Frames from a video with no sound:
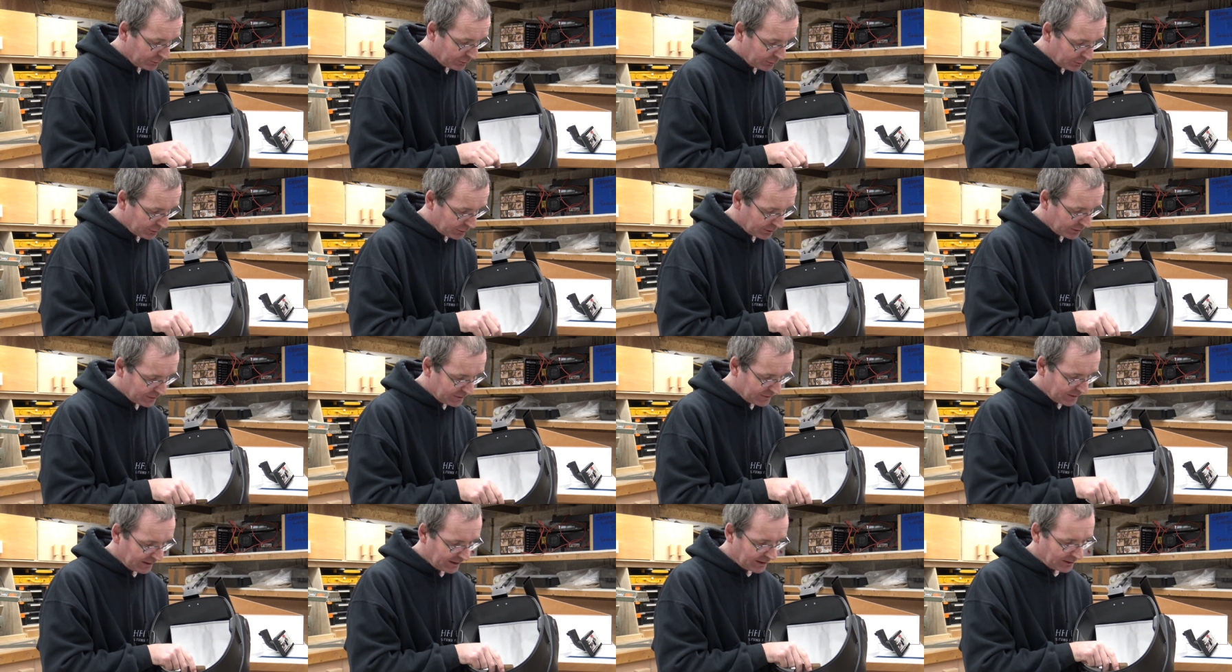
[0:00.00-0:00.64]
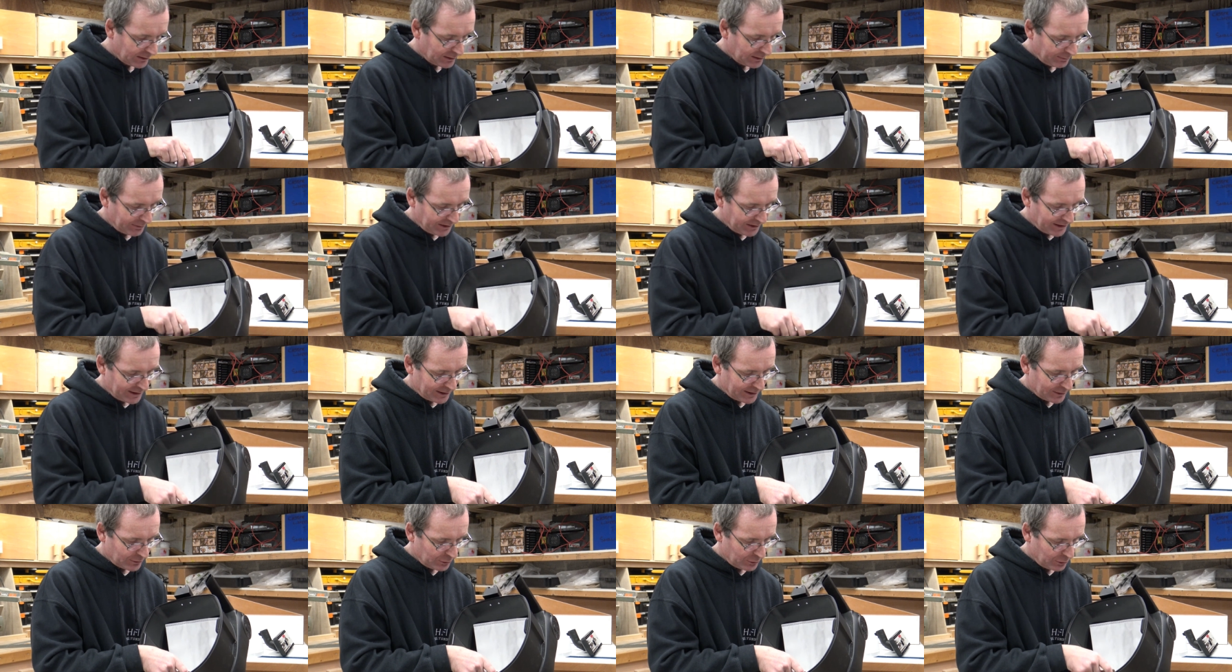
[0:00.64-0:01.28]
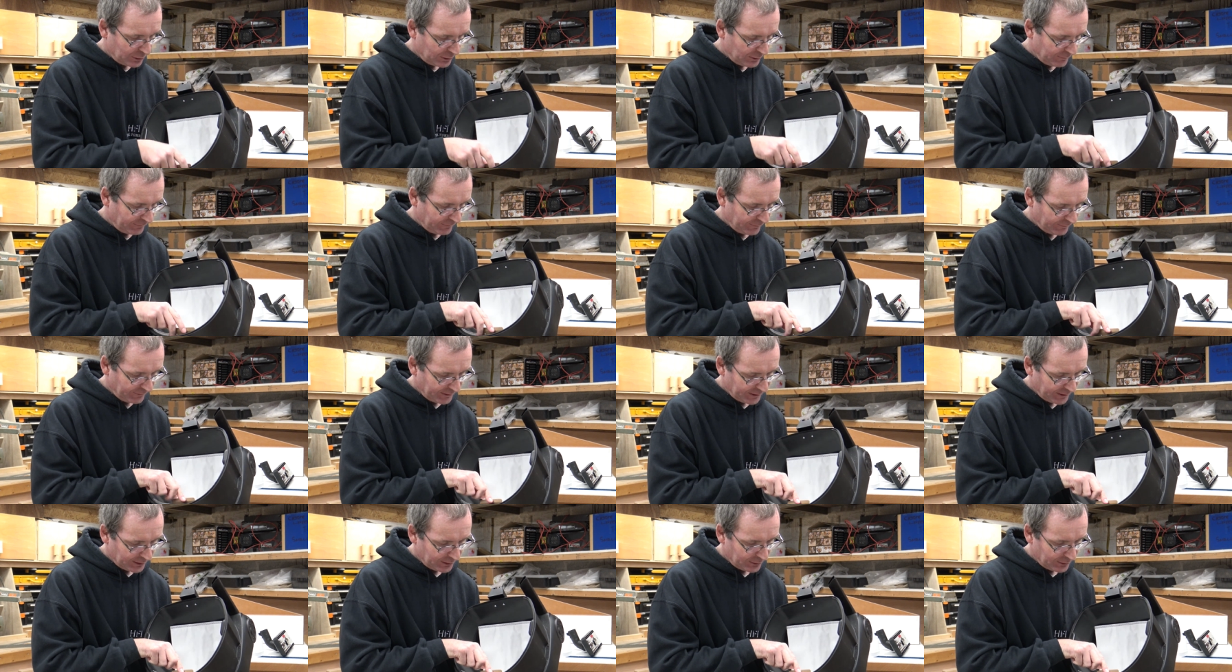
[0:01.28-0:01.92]
you can take the bag off
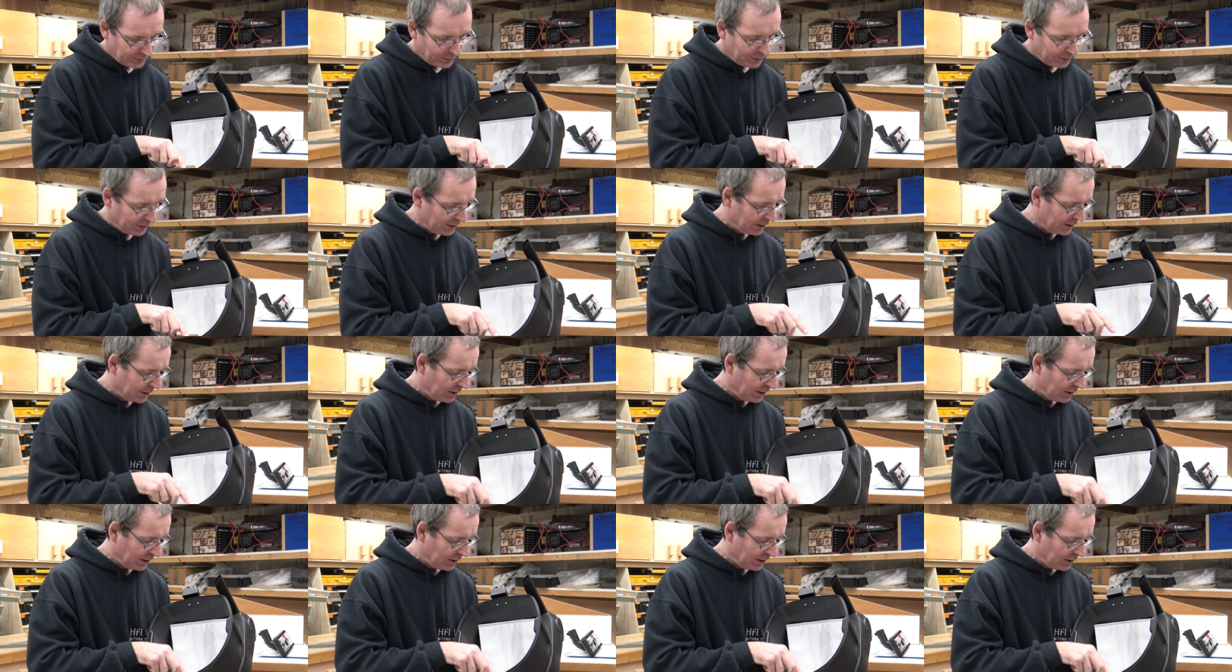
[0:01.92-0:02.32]
of here